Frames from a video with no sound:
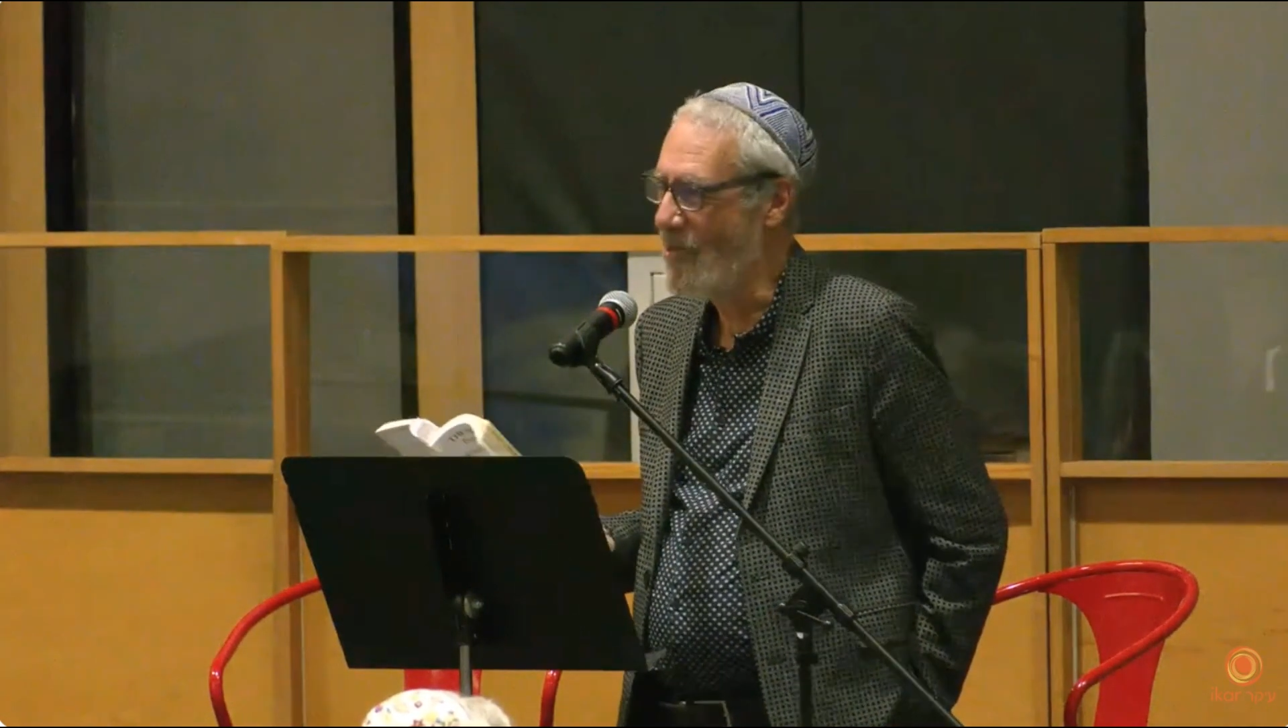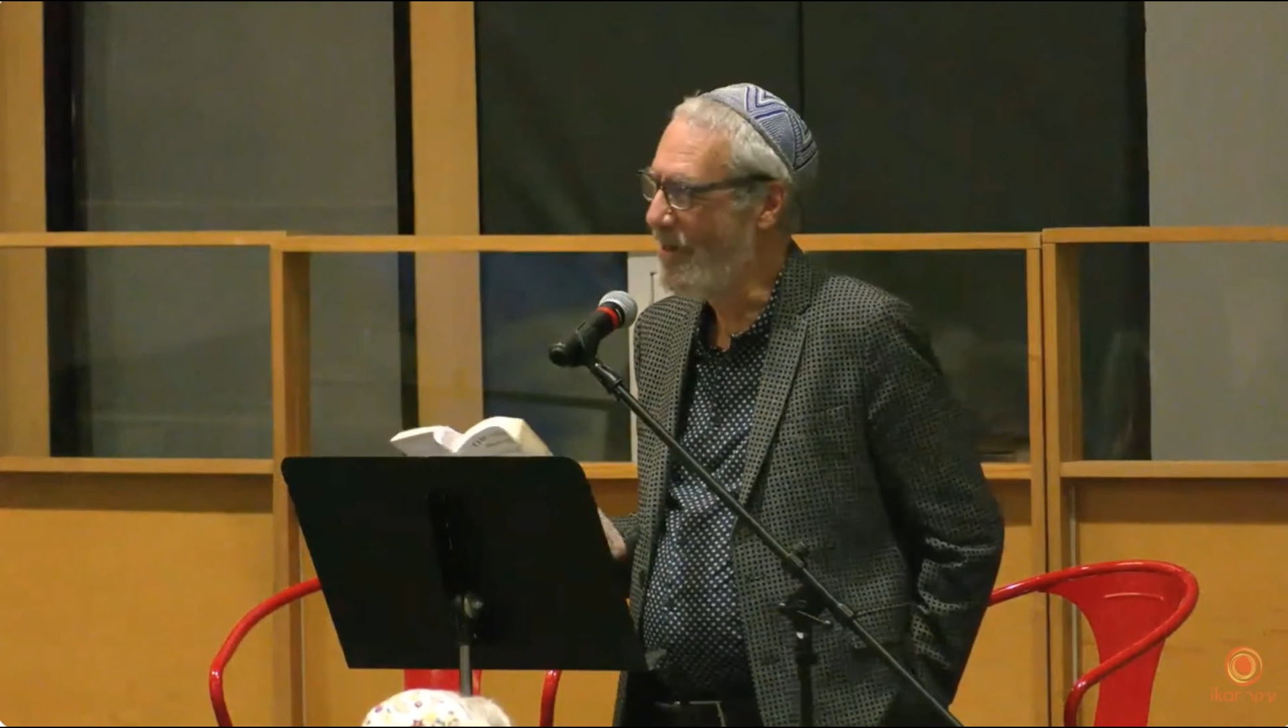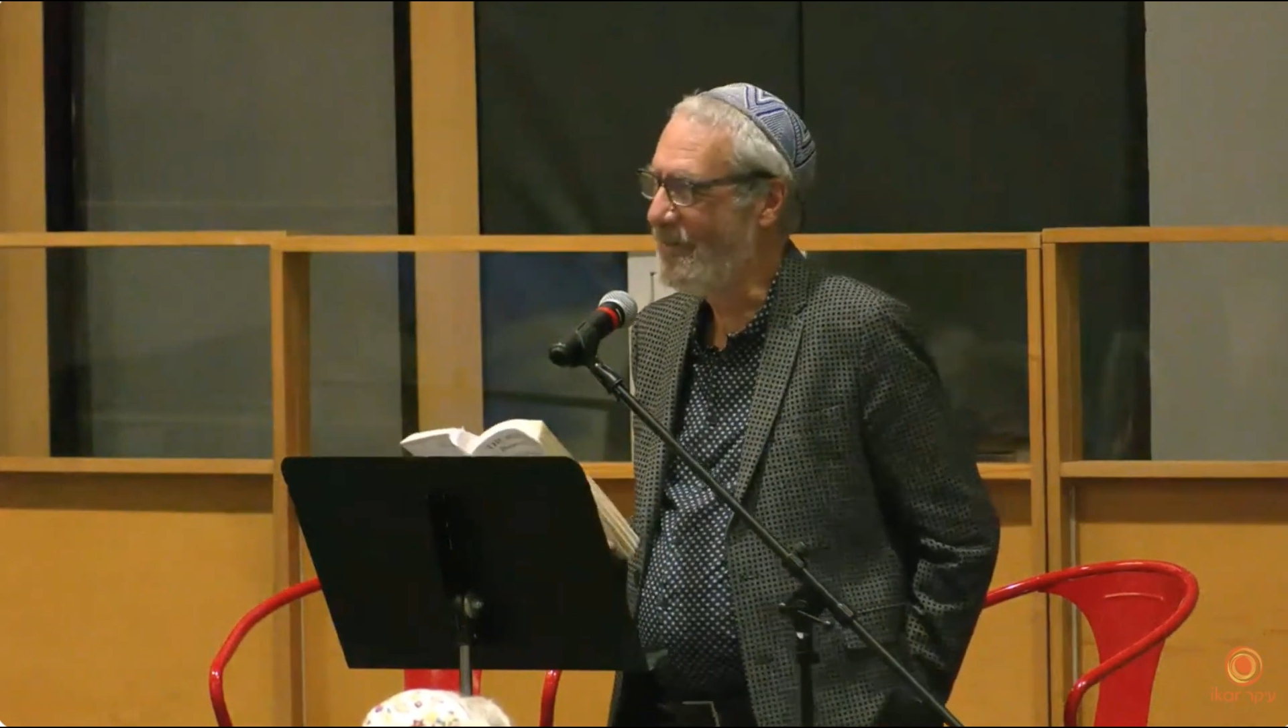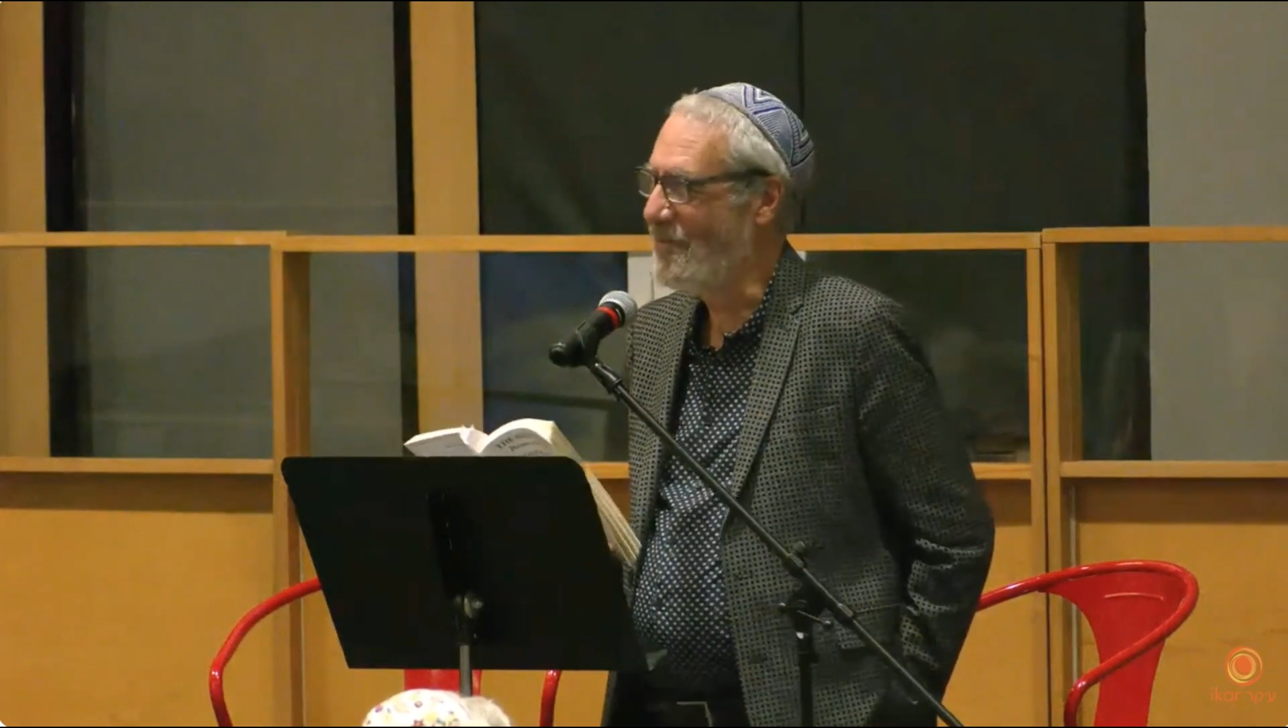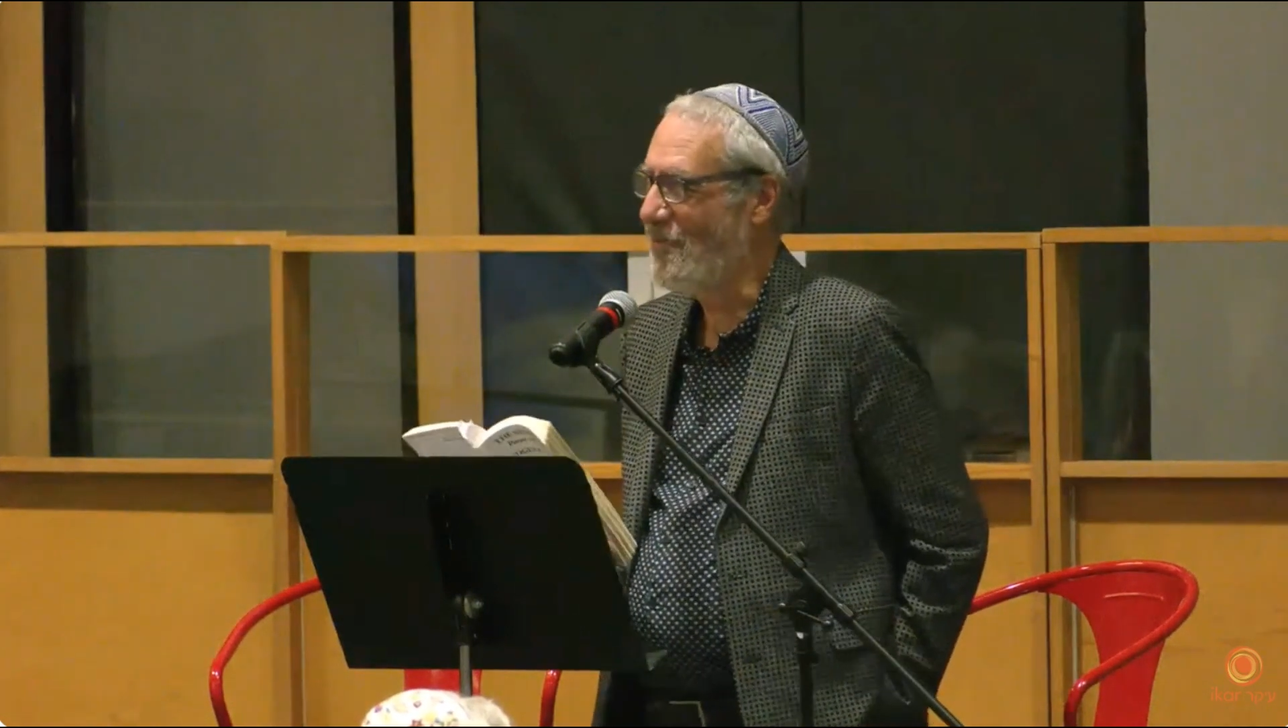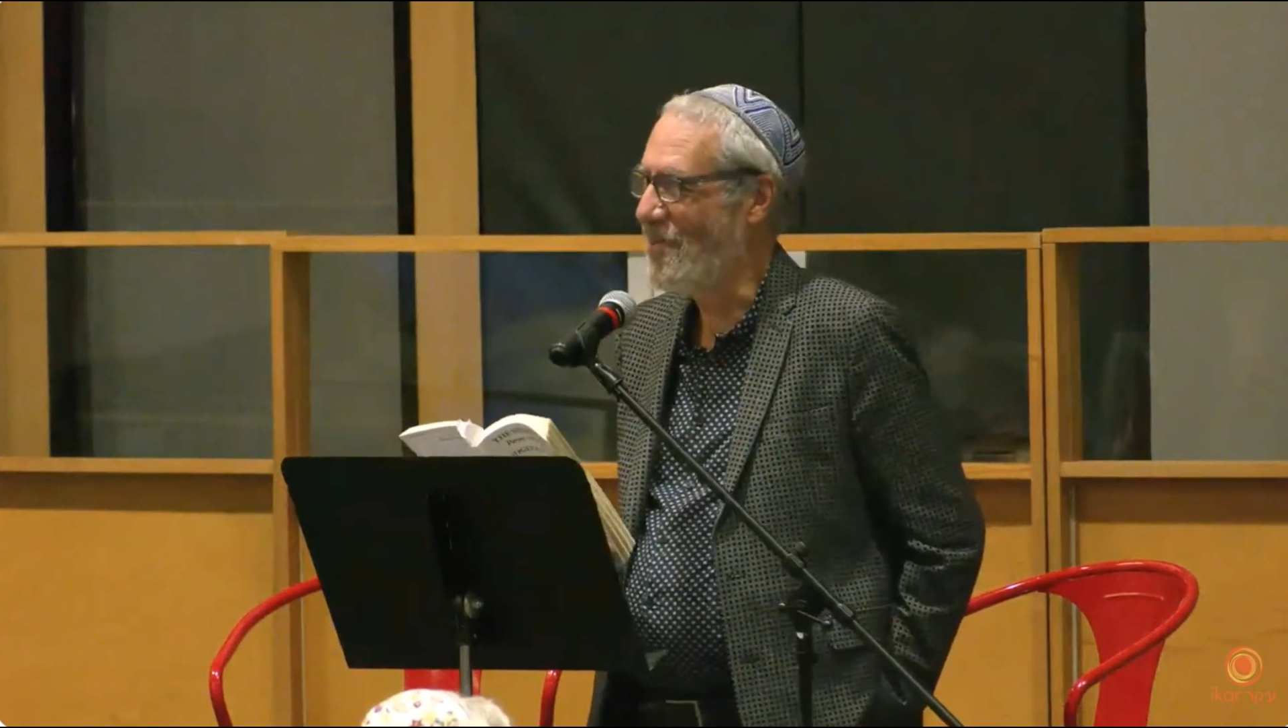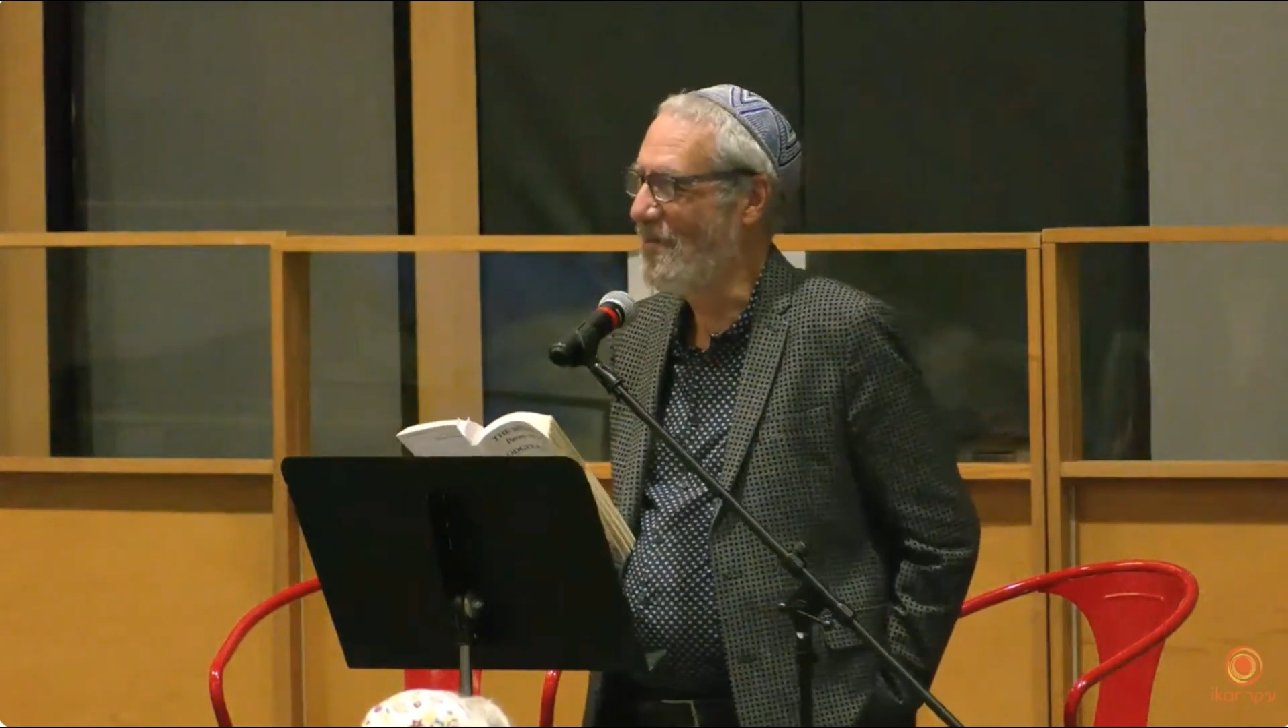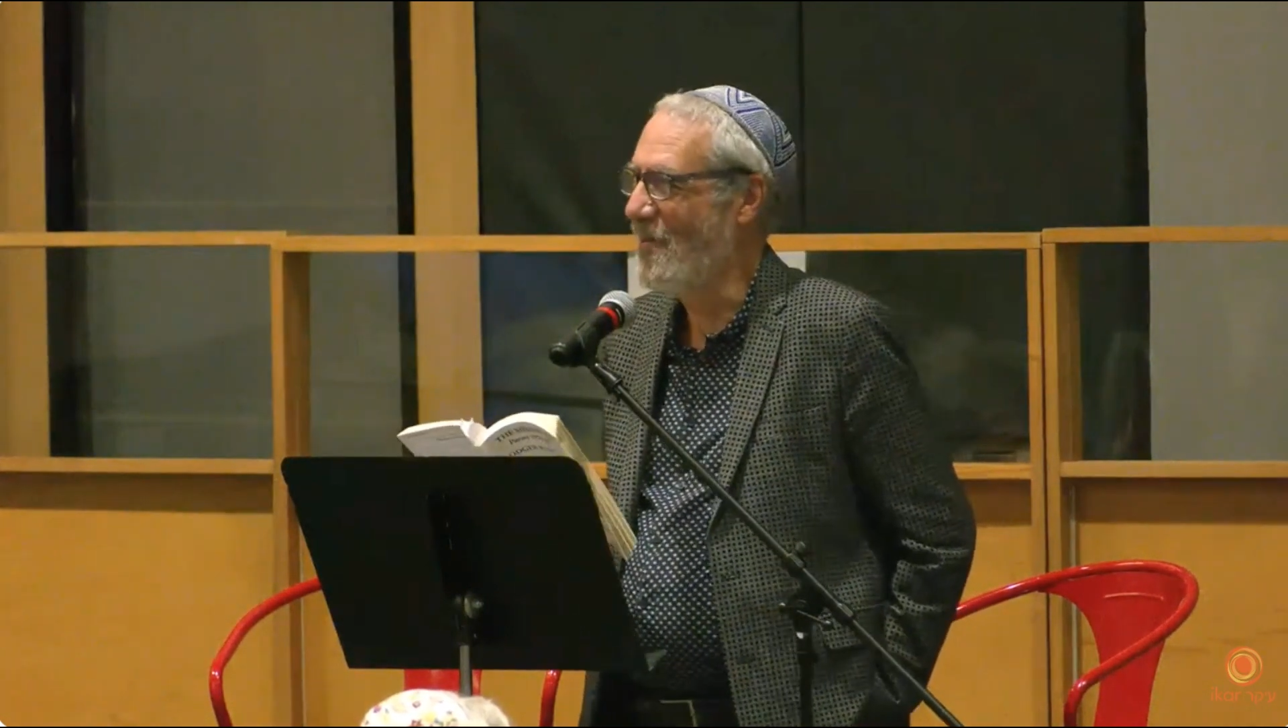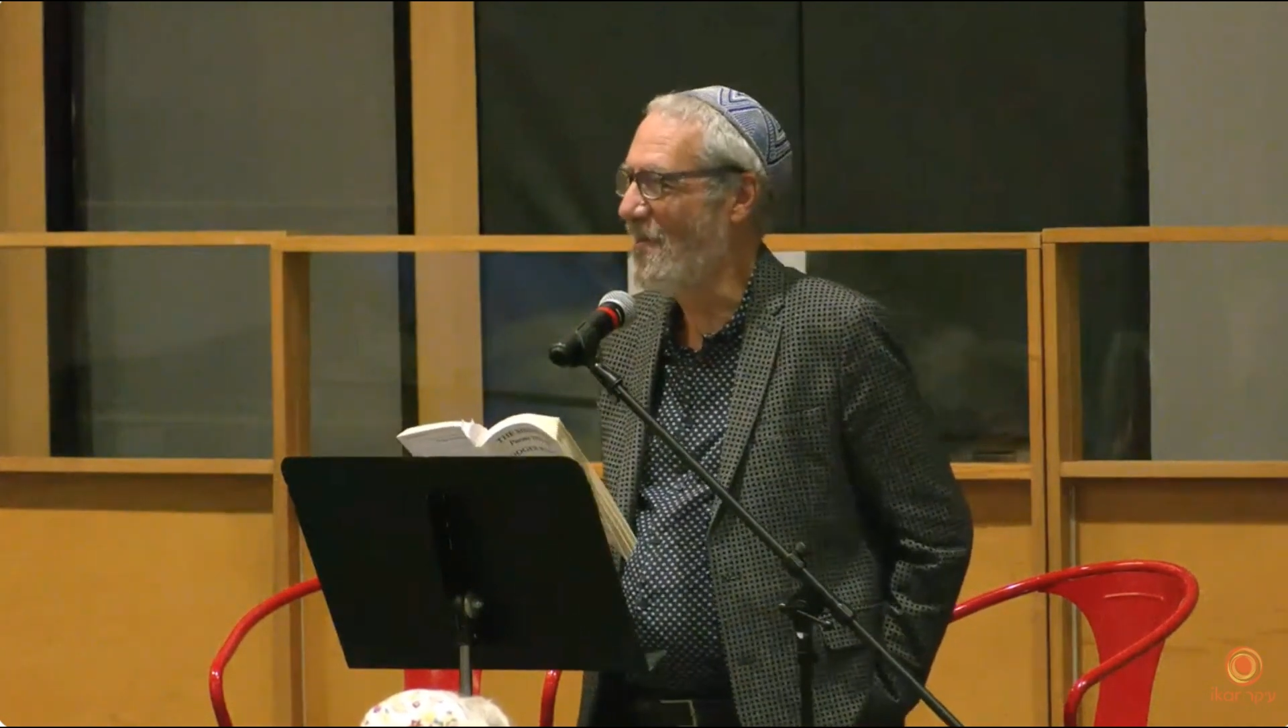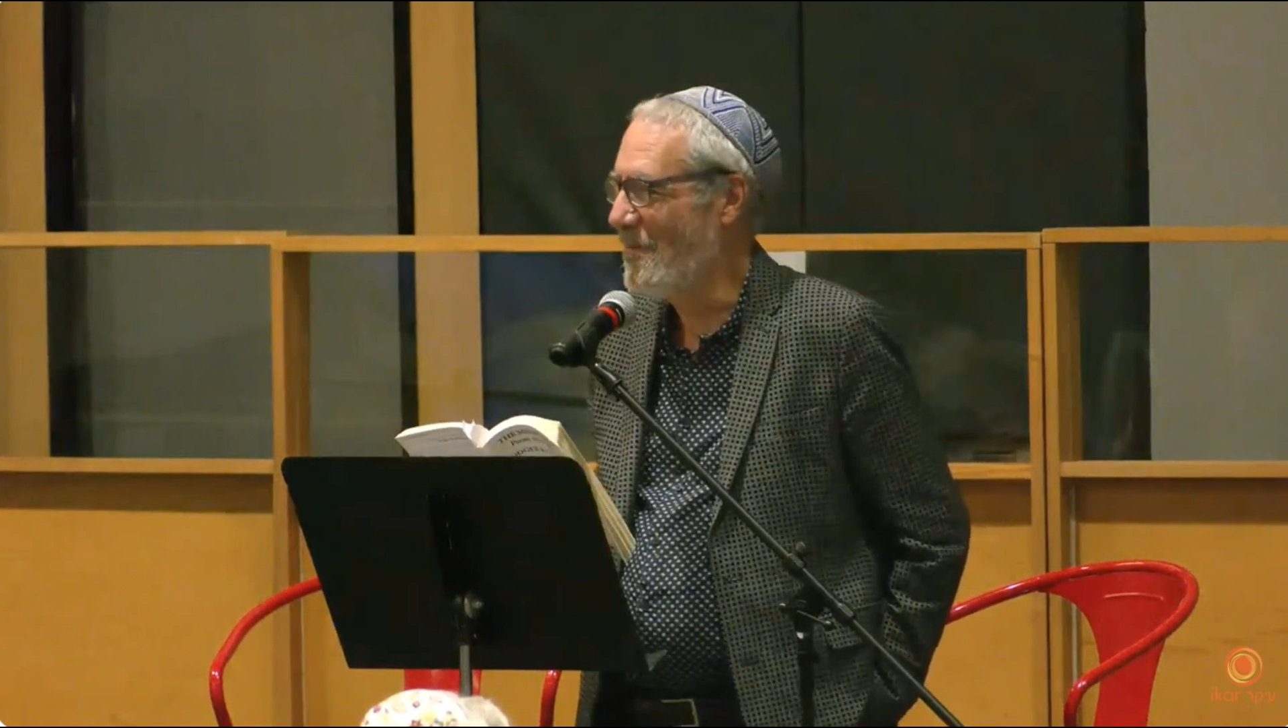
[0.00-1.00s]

after Jeremiah?